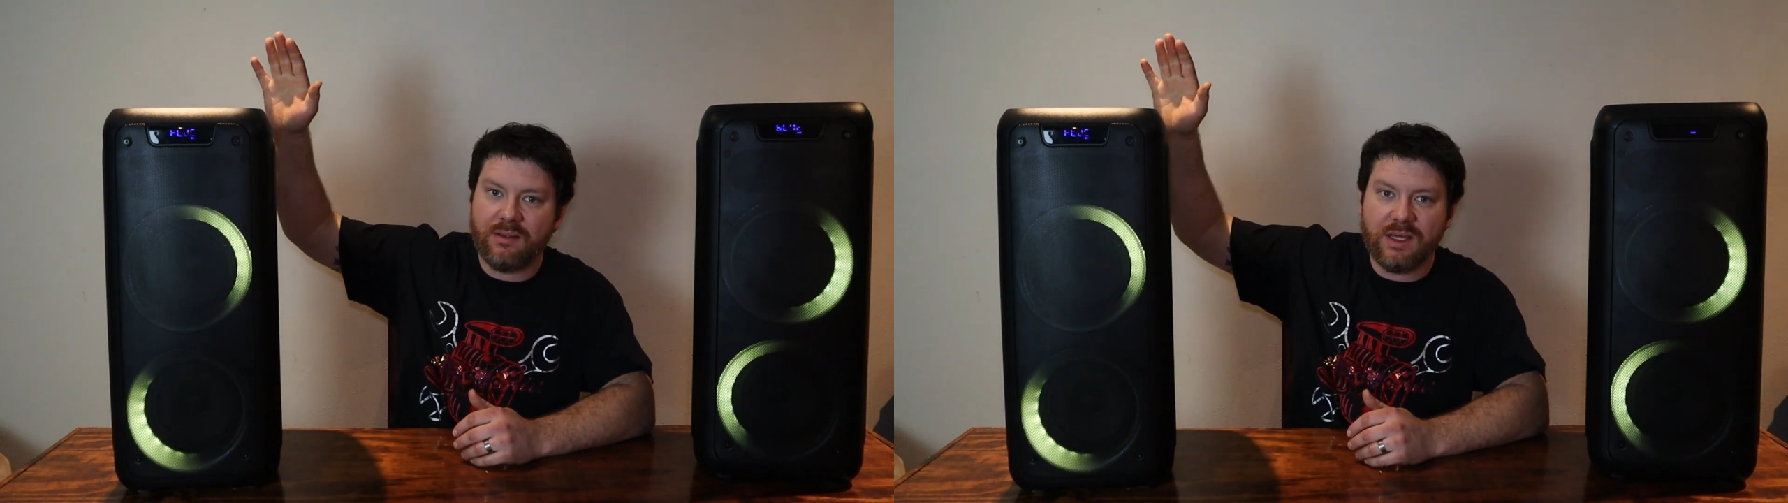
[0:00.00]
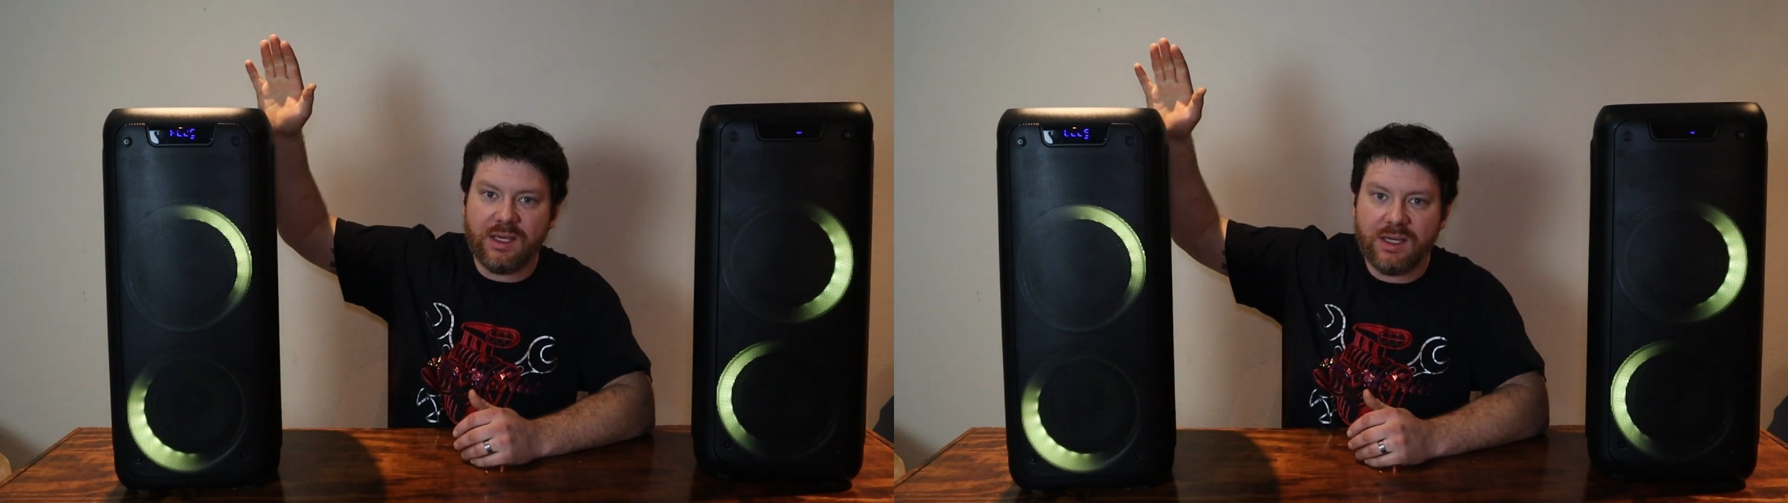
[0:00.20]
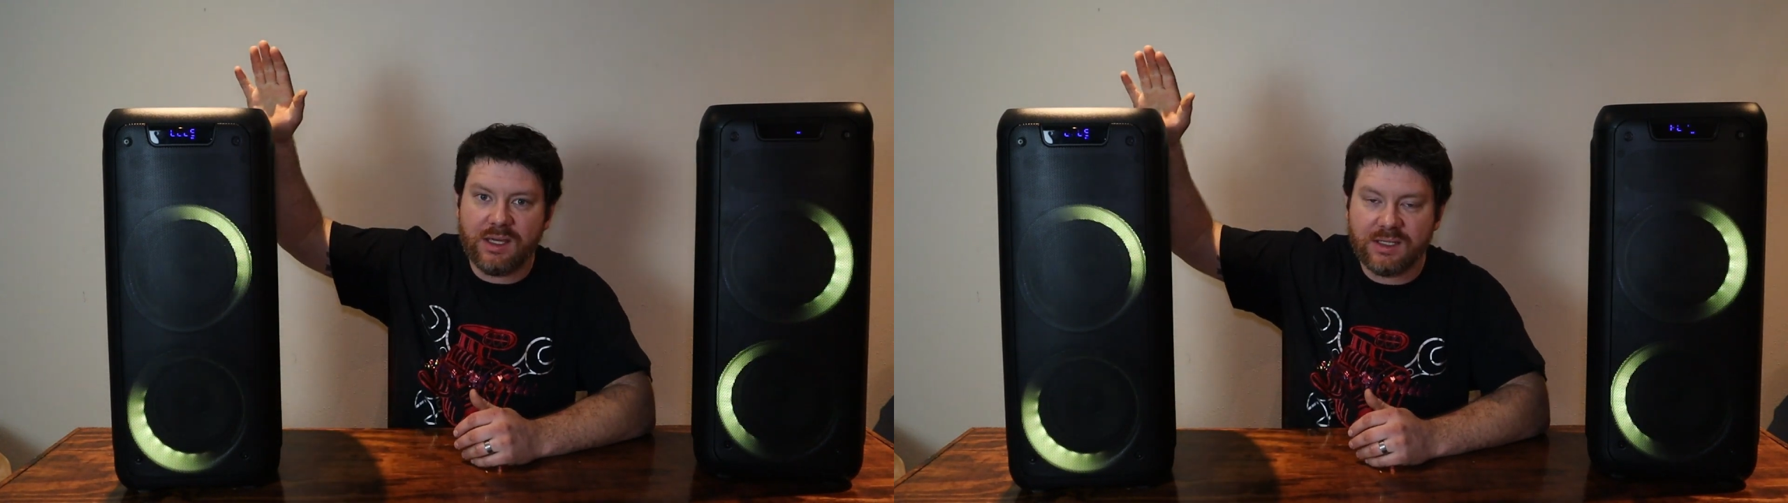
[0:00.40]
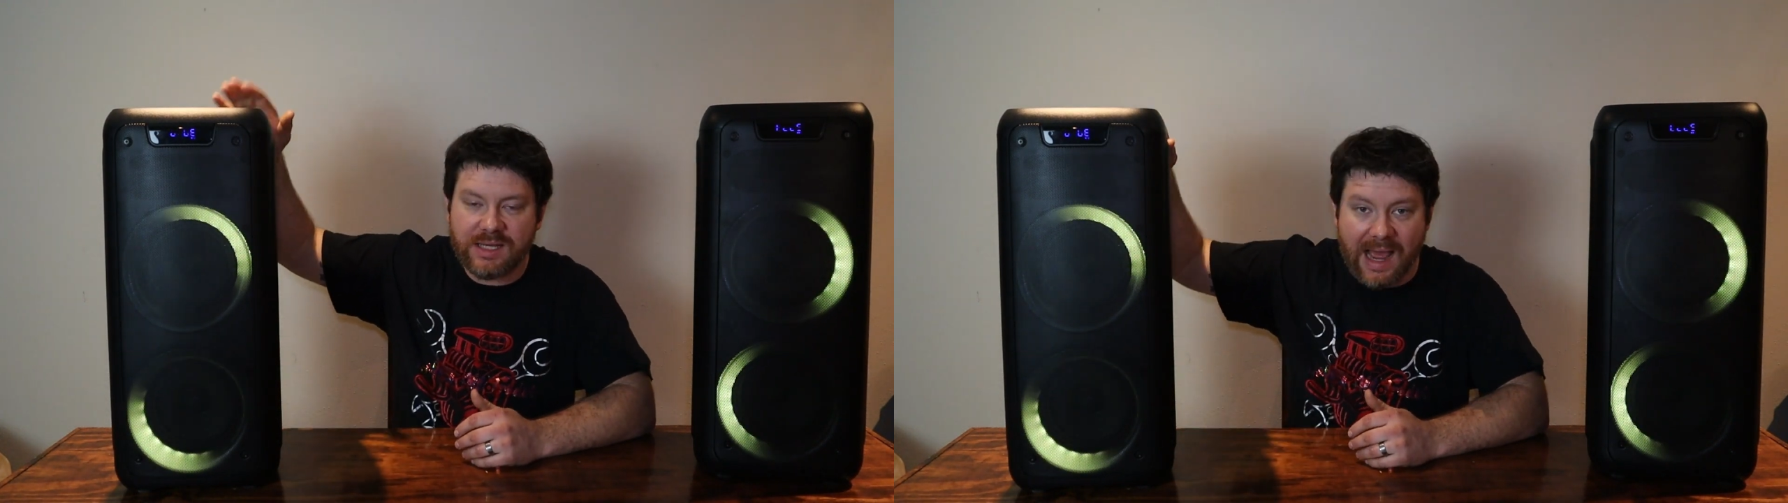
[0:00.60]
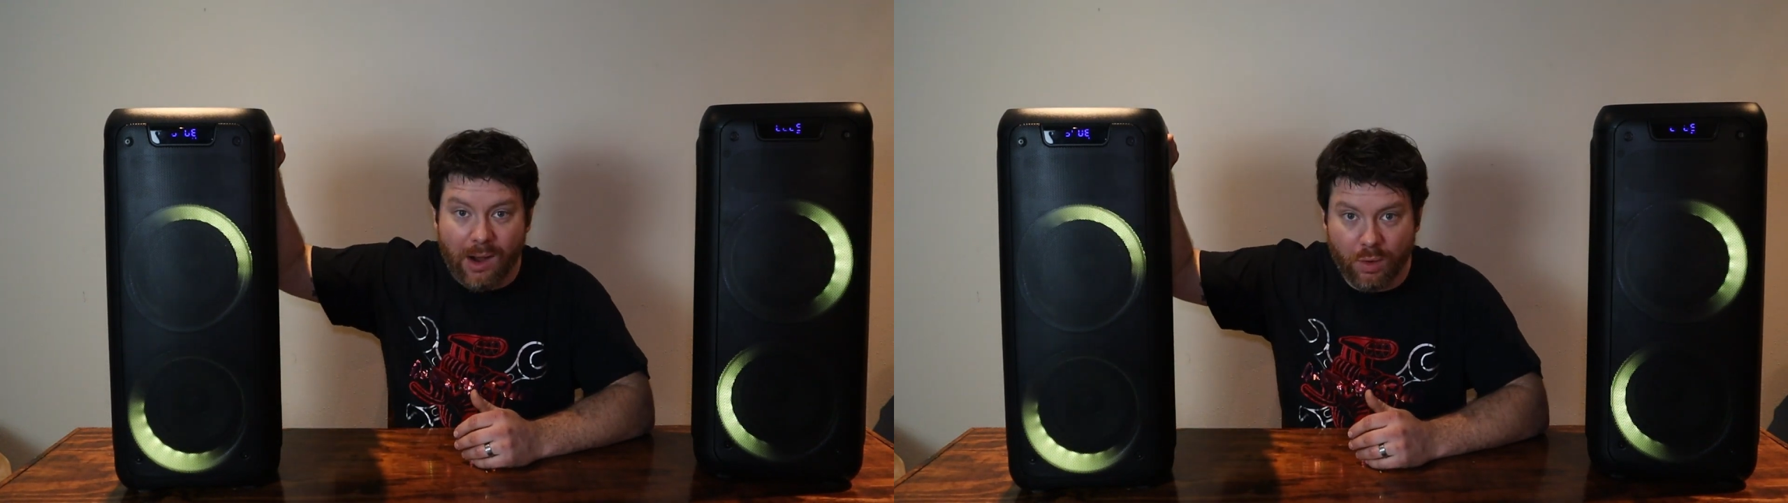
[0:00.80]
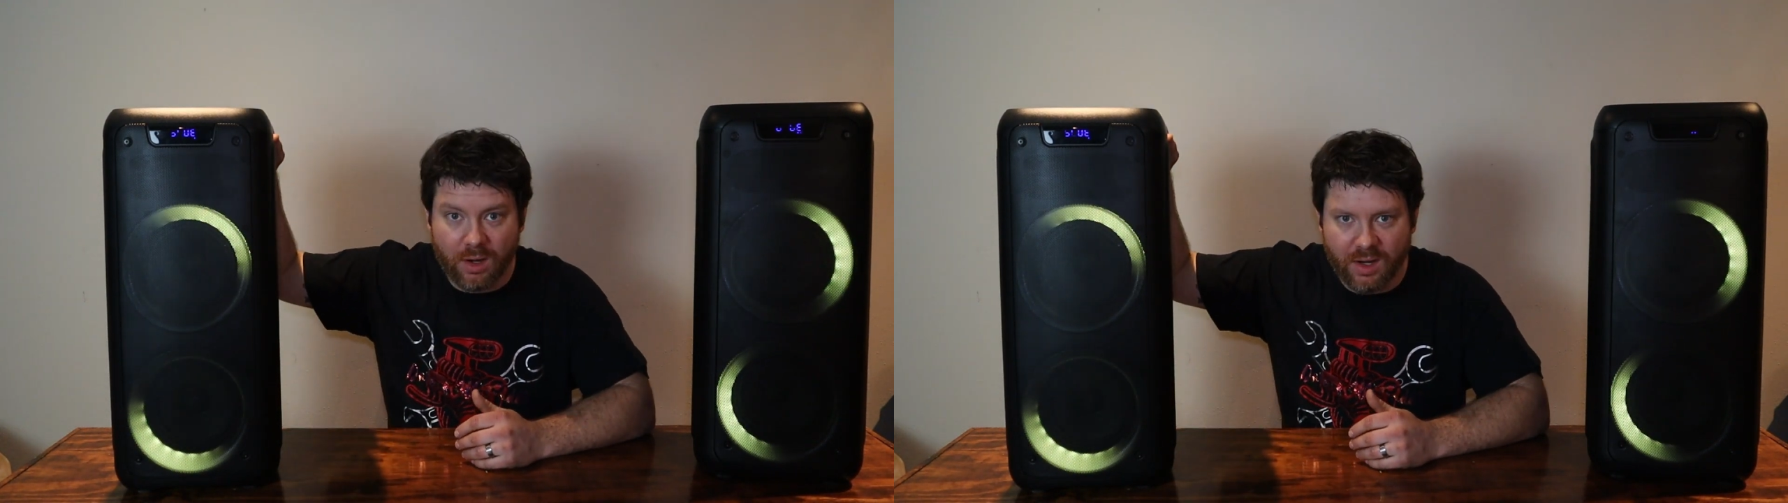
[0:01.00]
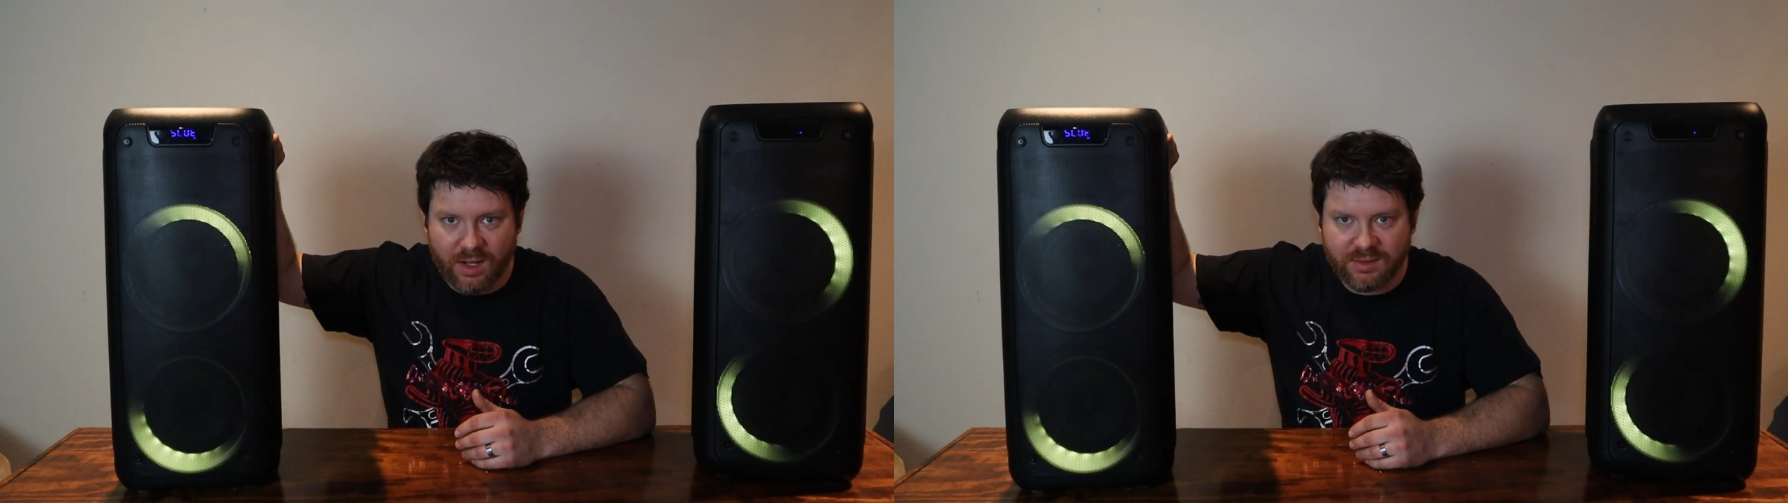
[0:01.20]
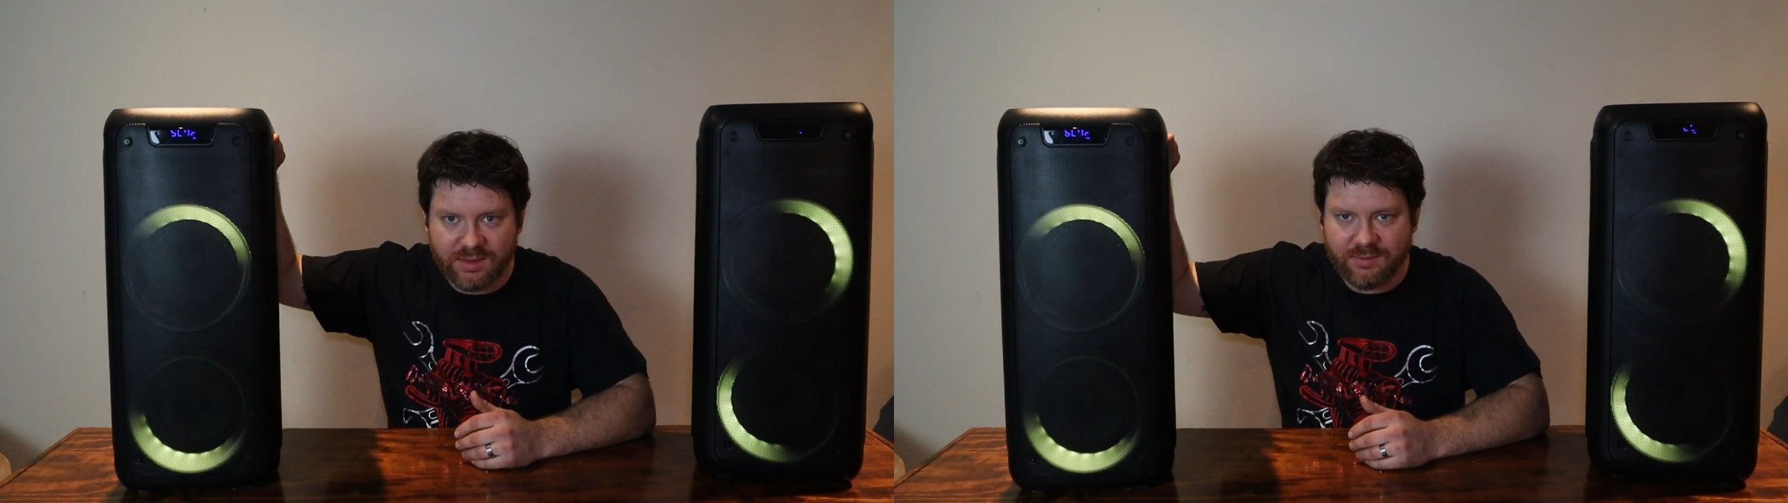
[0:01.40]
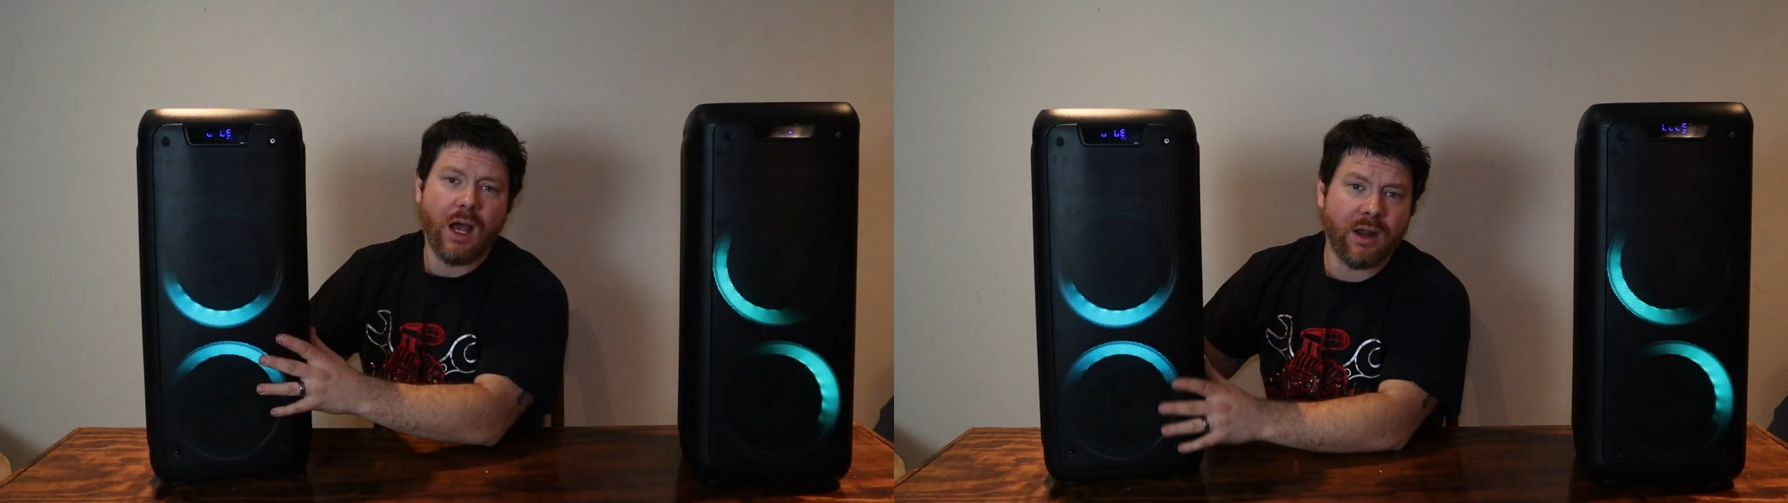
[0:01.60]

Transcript: the tower does.